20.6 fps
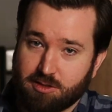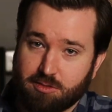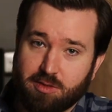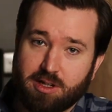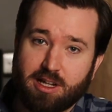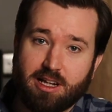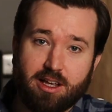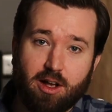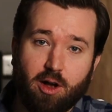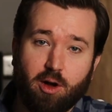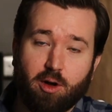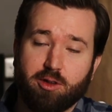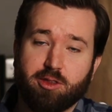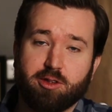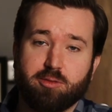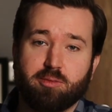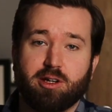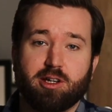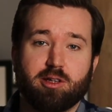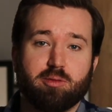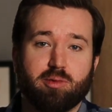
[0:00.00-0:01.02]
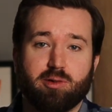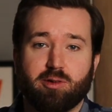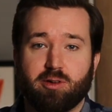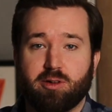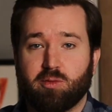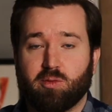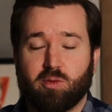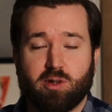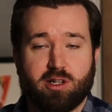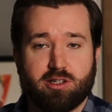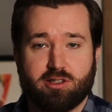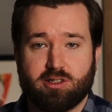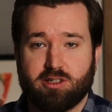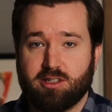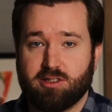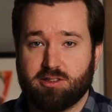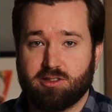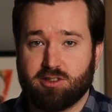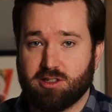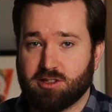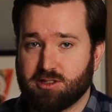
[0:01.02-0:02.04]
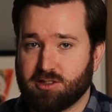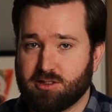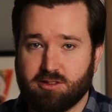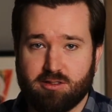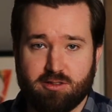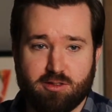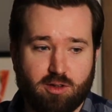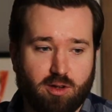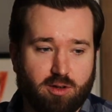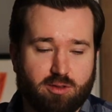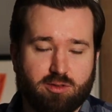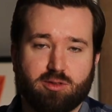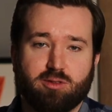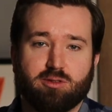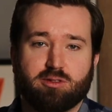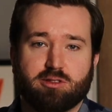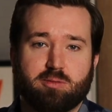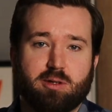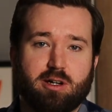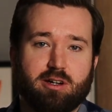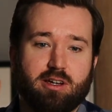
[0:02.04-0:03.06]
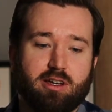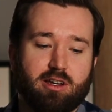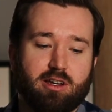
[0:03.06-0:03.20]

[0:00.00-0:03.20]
a really on the money point, which is just not talked about